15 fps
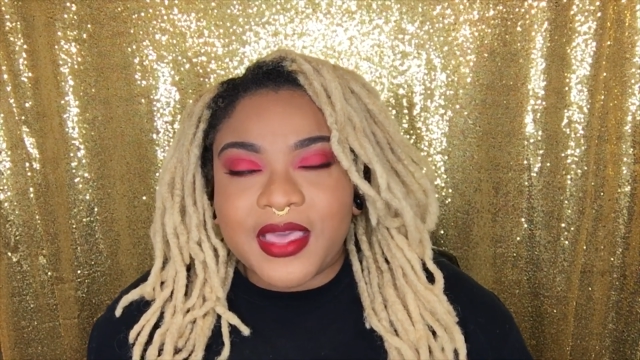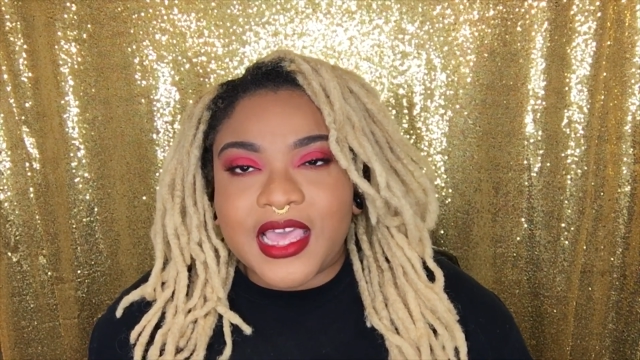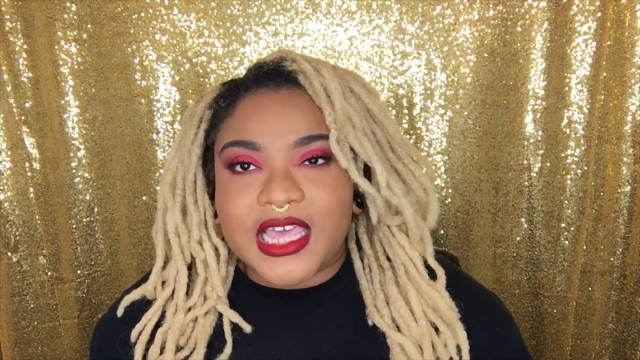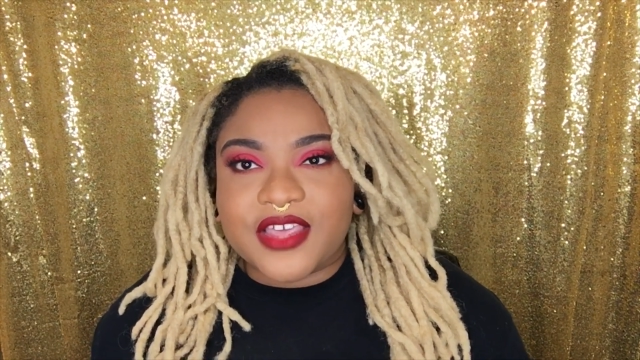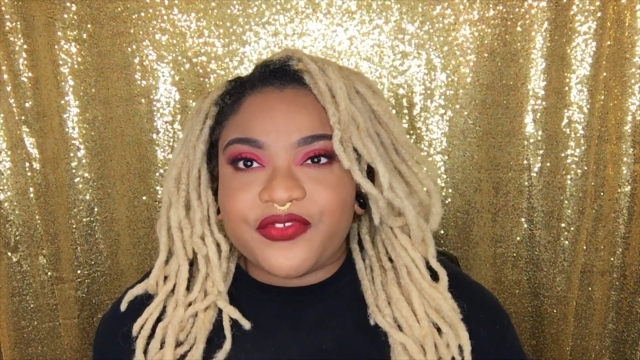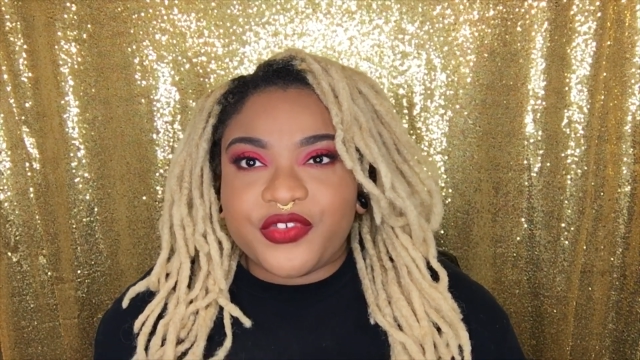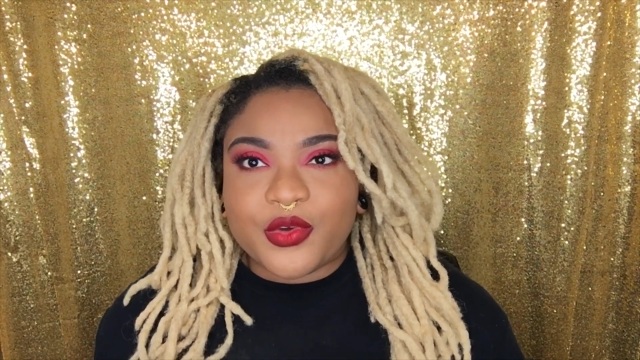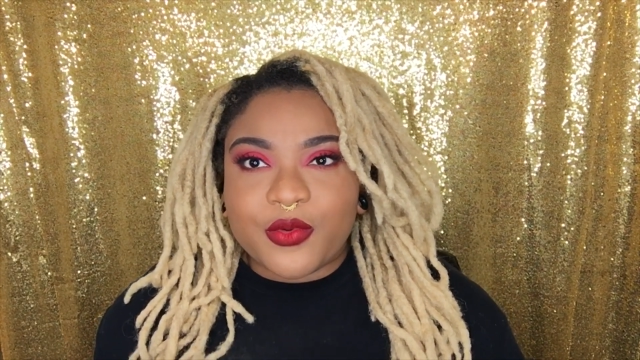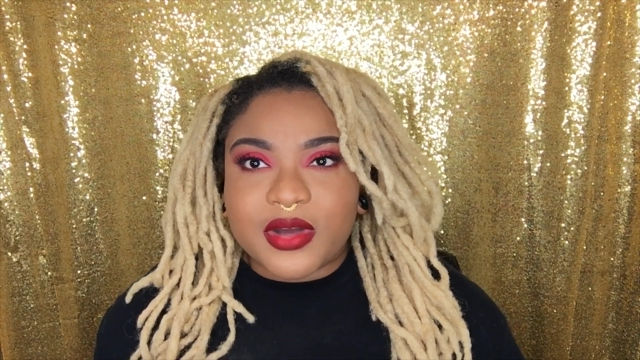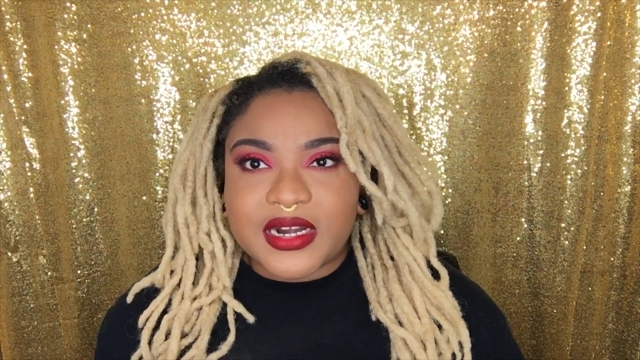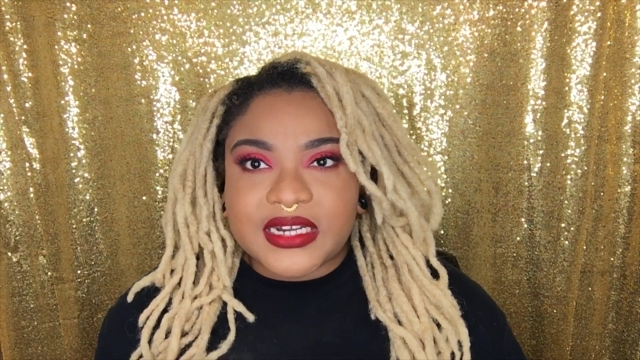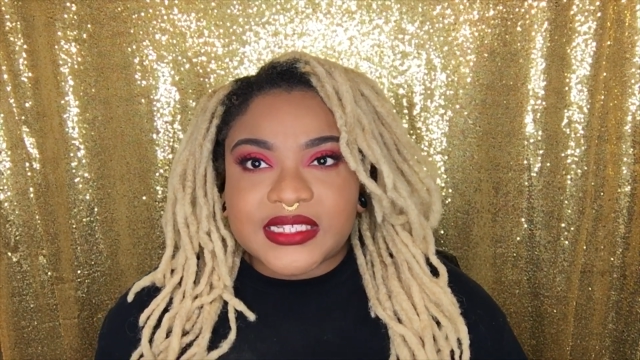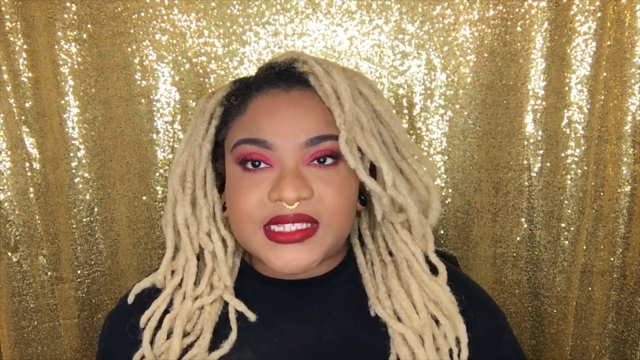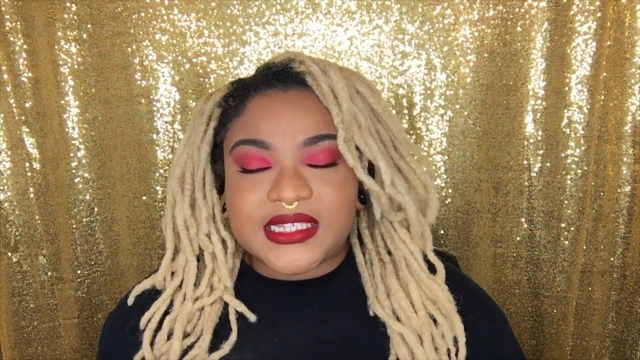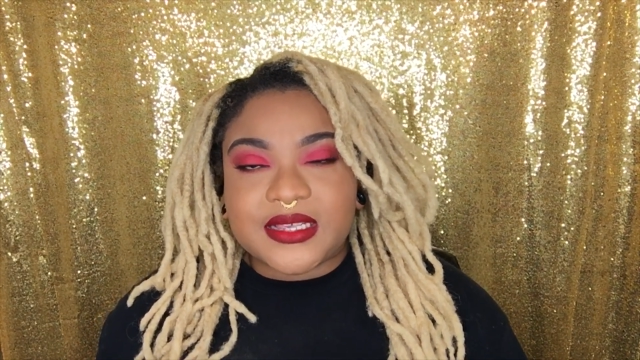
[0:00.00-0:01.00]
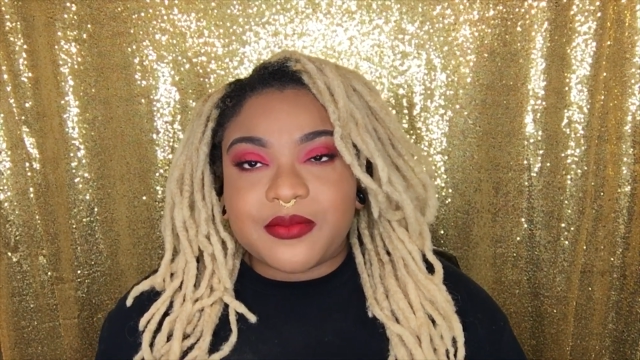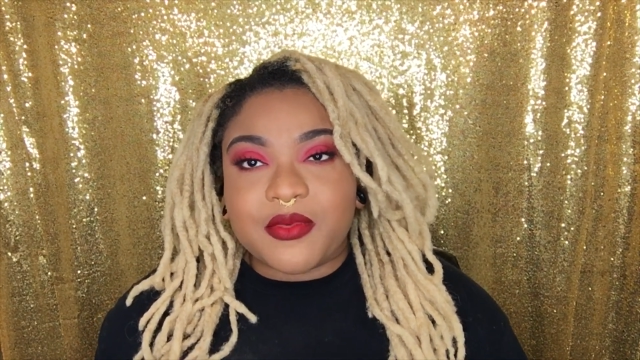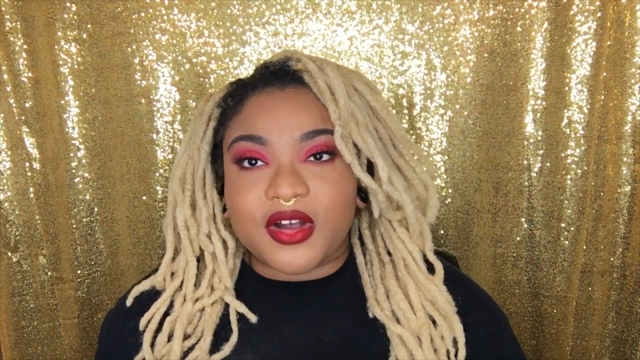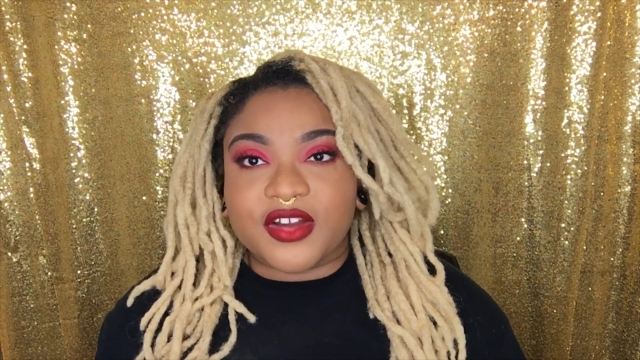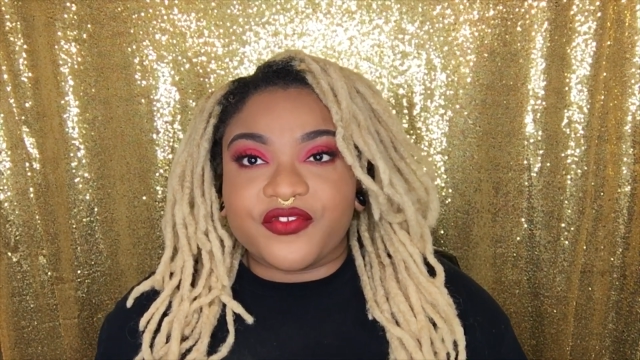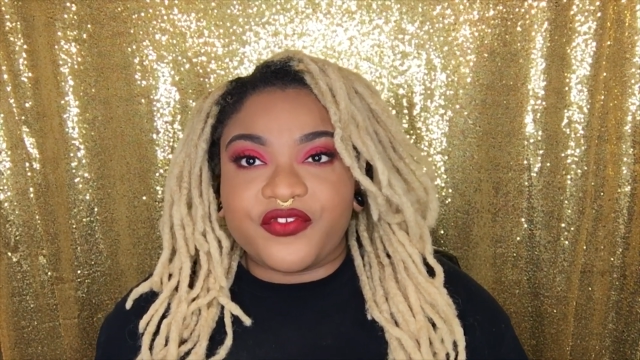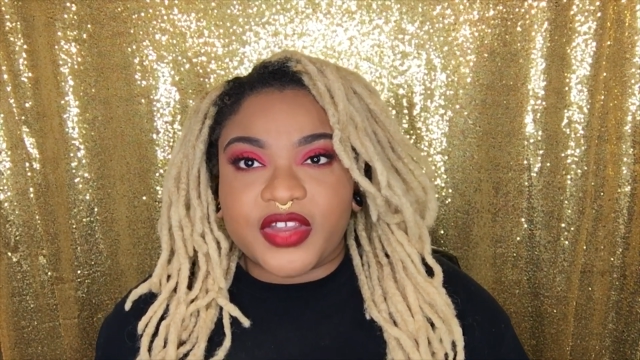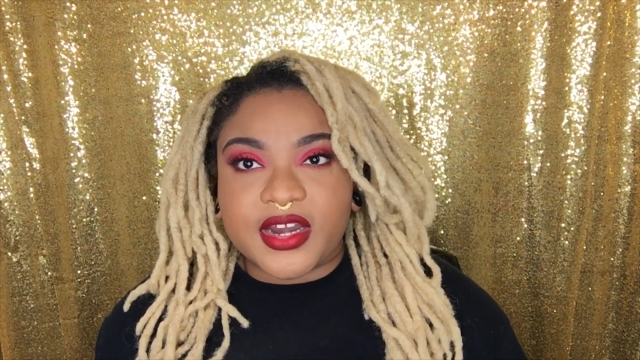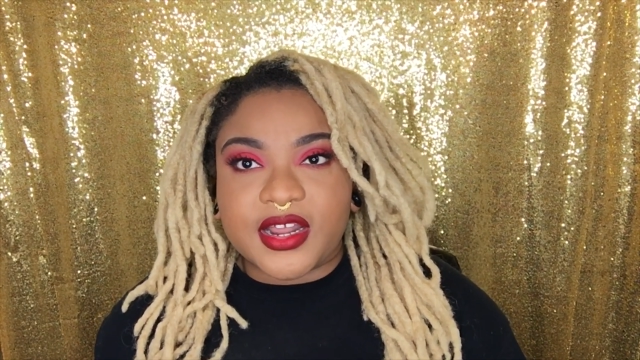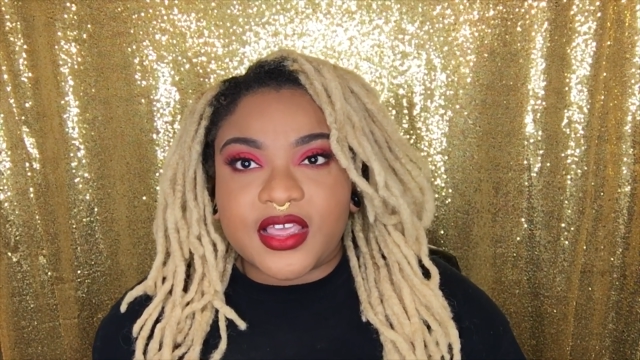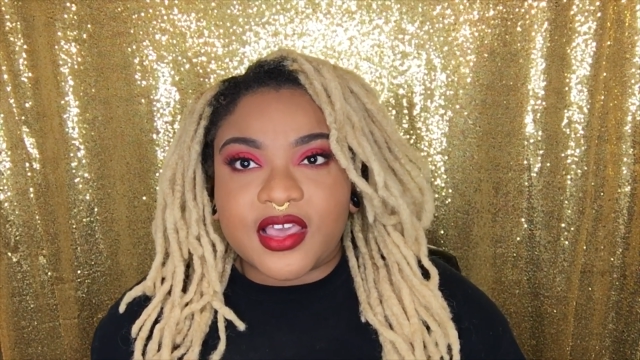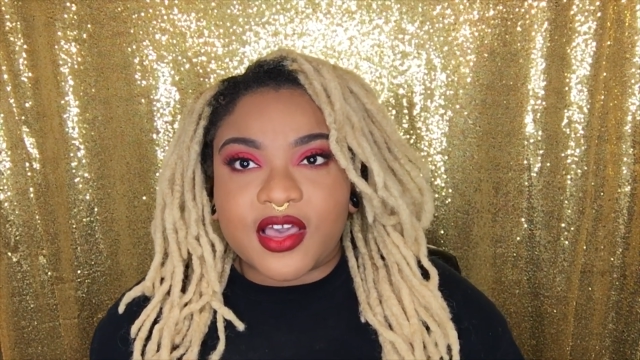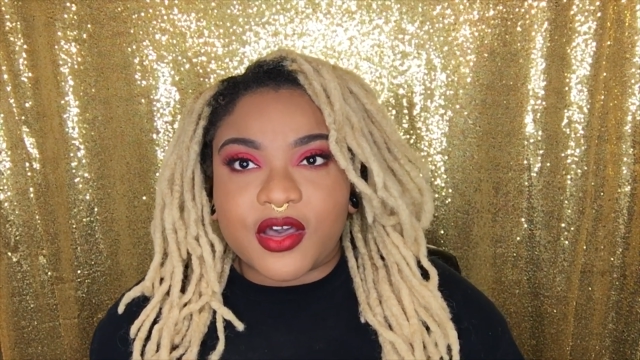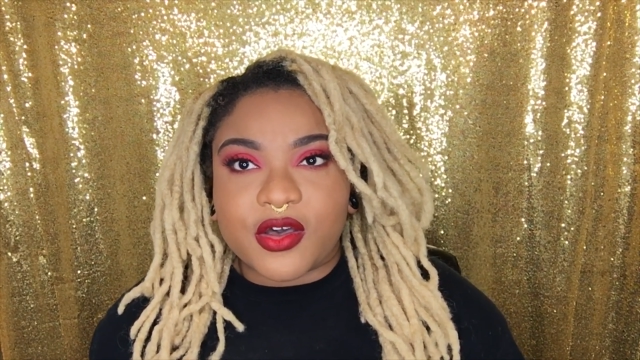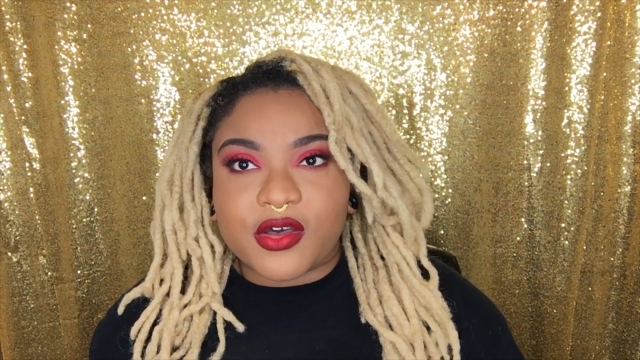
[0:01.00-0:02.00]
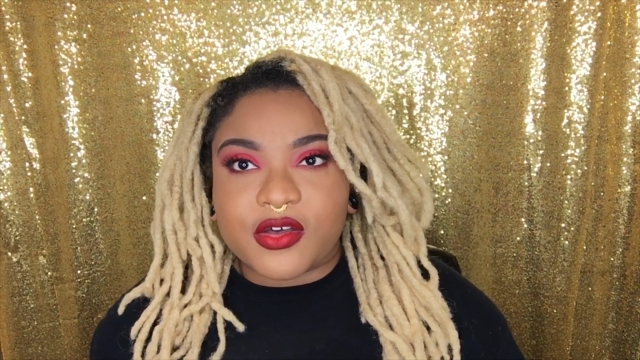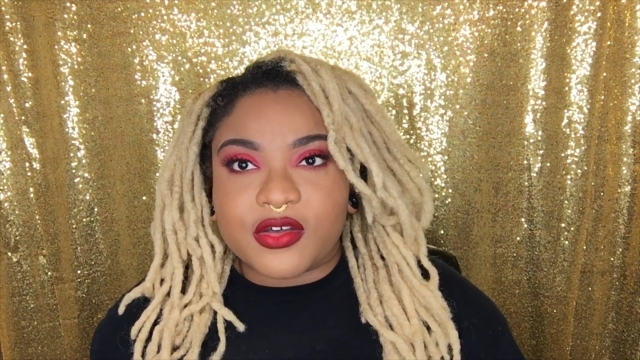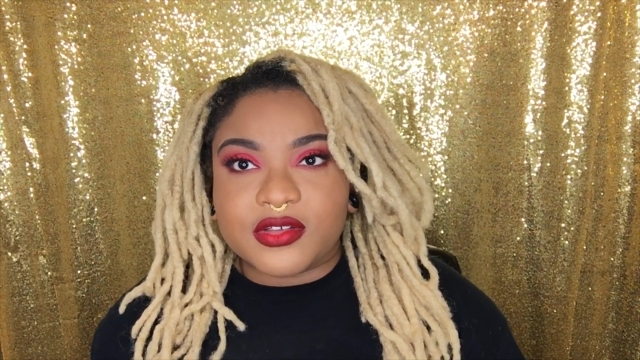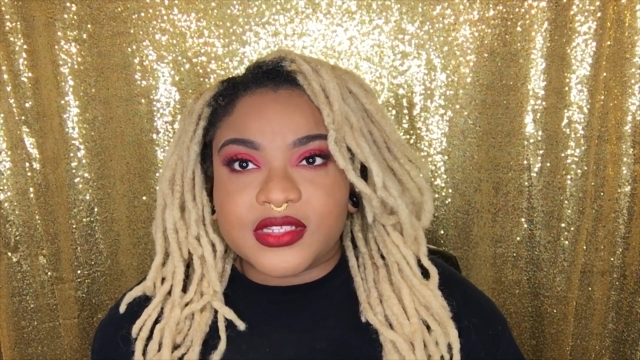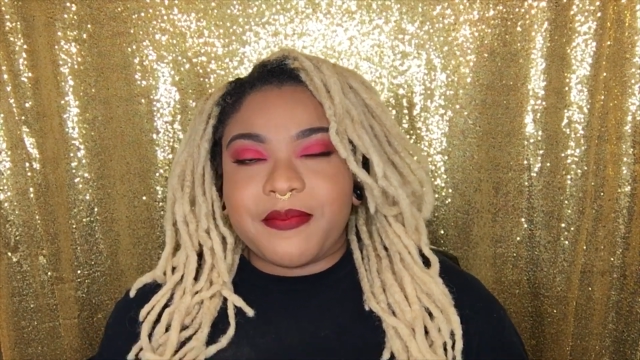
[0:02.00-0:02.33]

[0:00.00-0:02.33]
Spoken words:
if you want to see more videos.